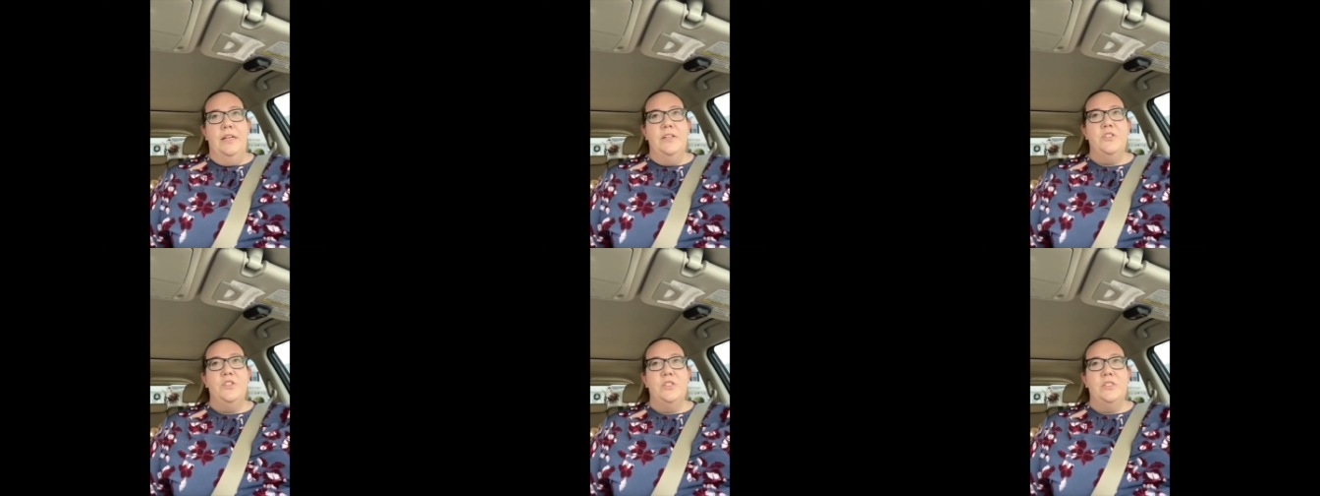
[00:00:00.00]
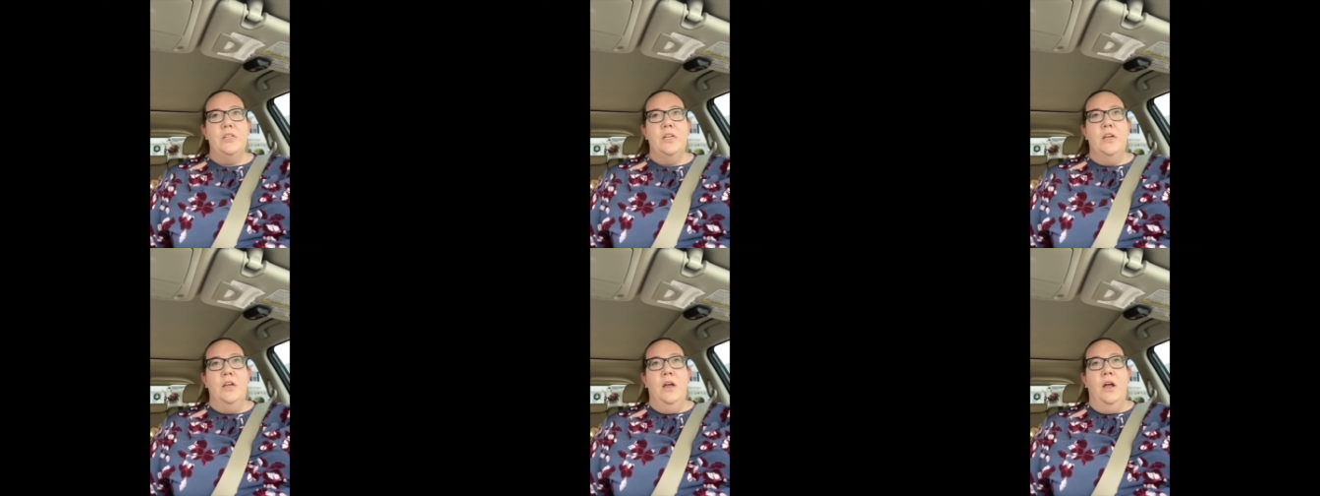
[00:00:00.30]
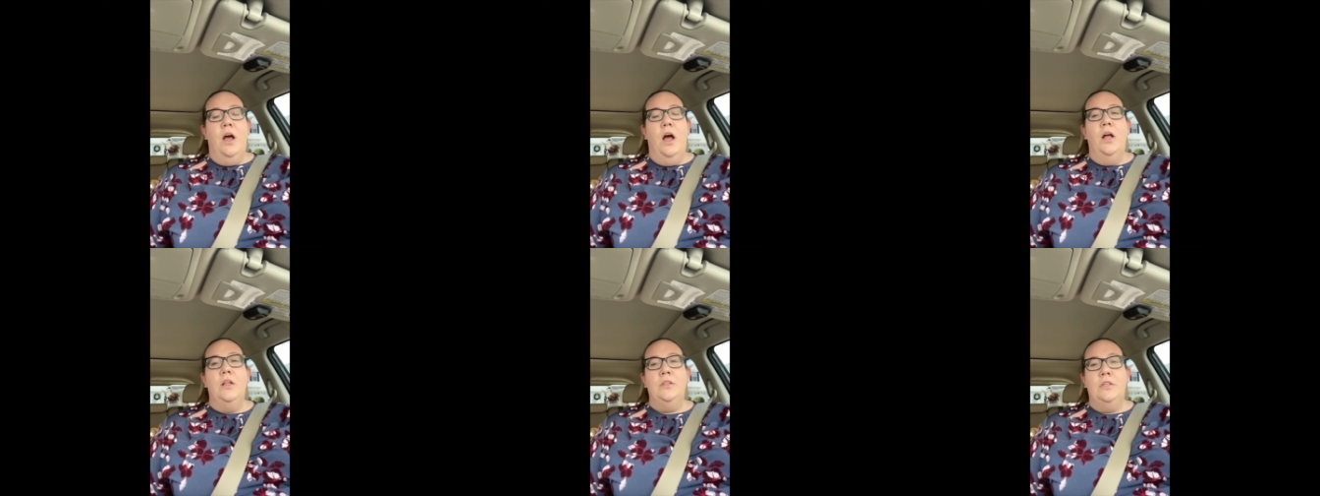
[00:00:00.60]
It's just
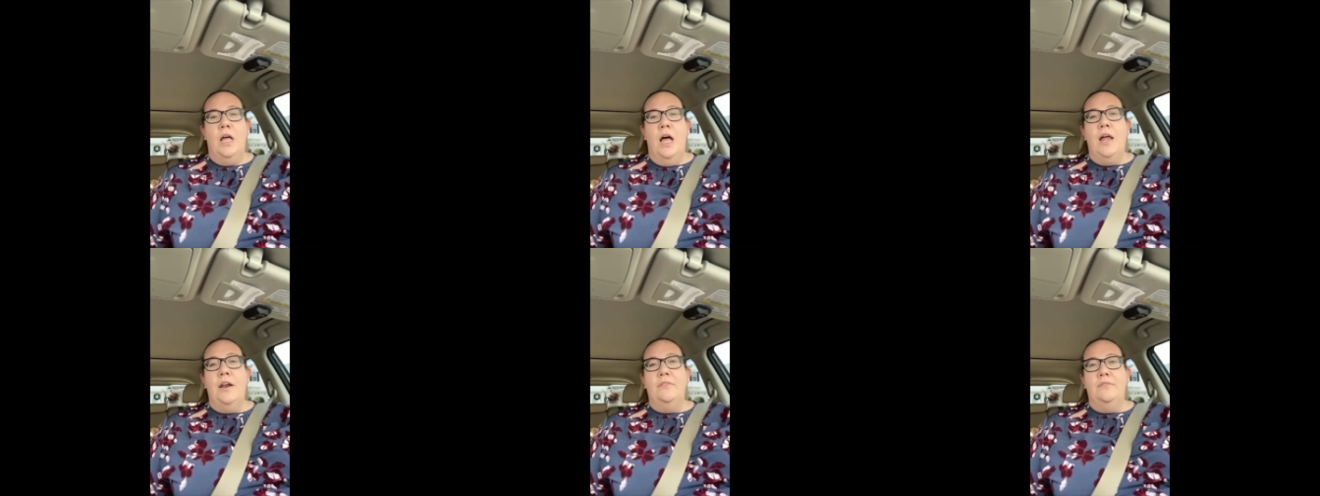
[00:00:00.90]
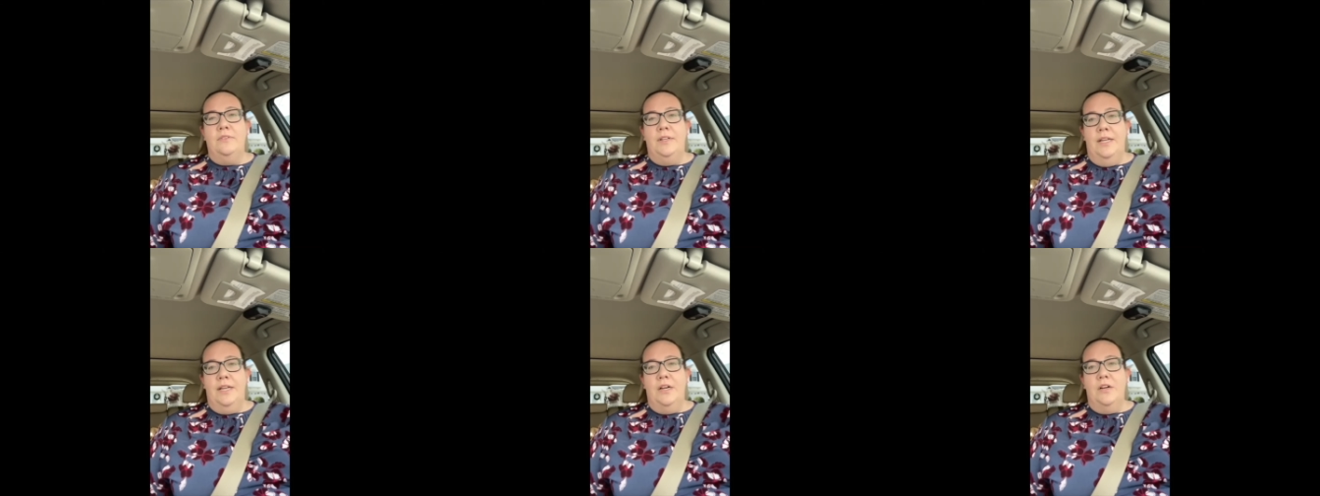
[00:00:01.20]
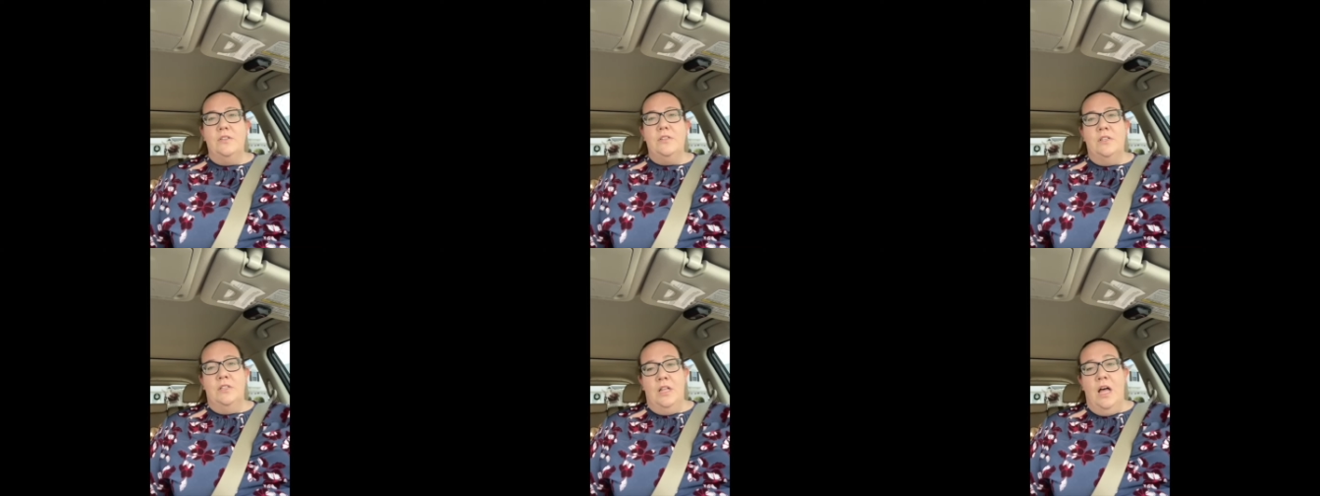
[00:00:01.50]
a lot of
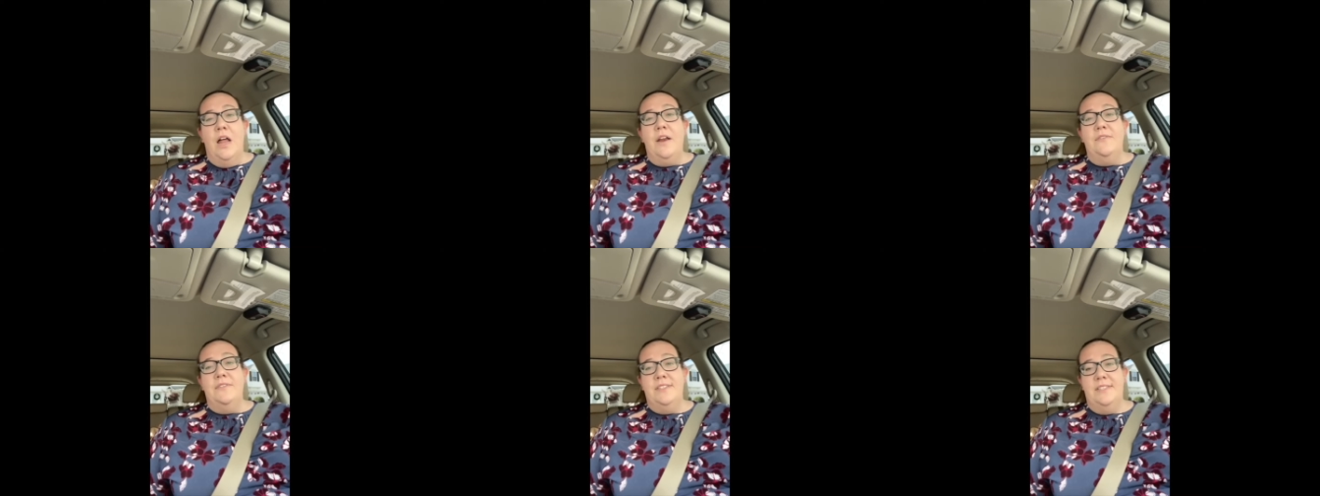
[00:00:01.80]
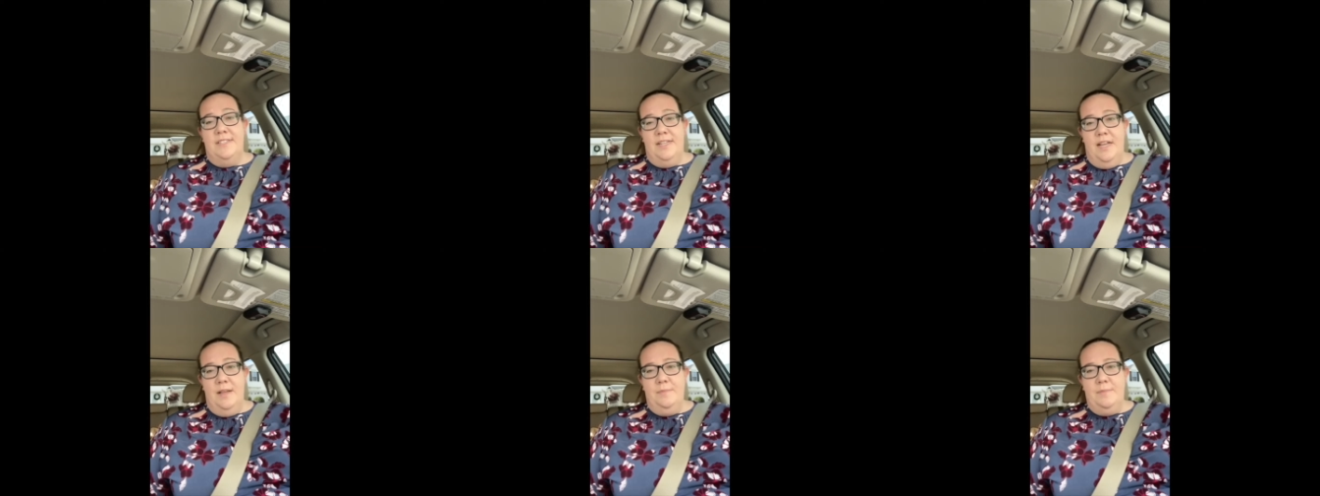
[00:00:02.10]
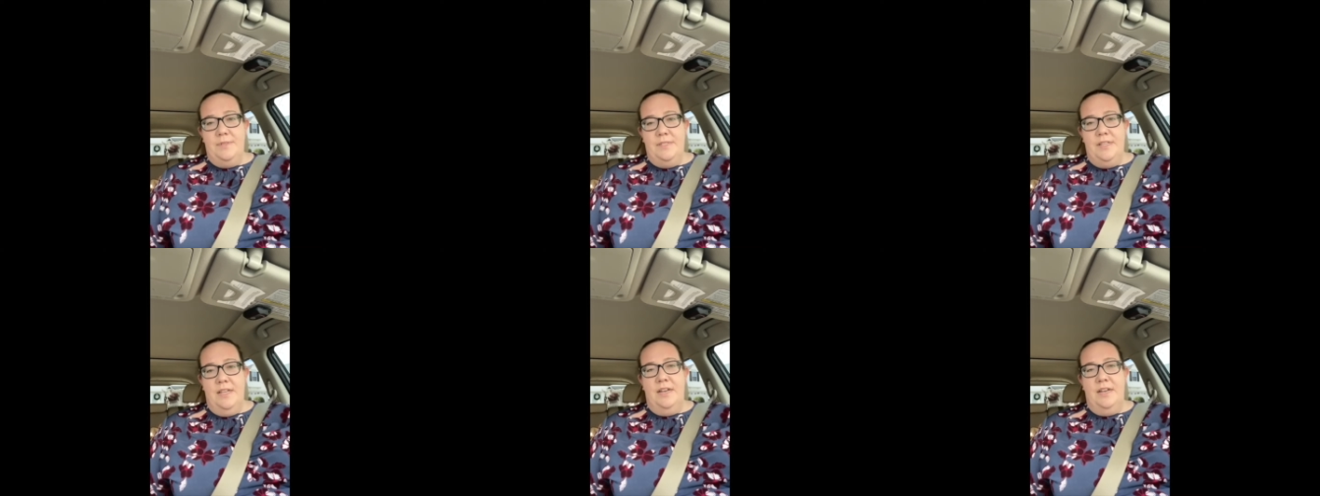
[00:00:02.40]
layers, a lot of steps,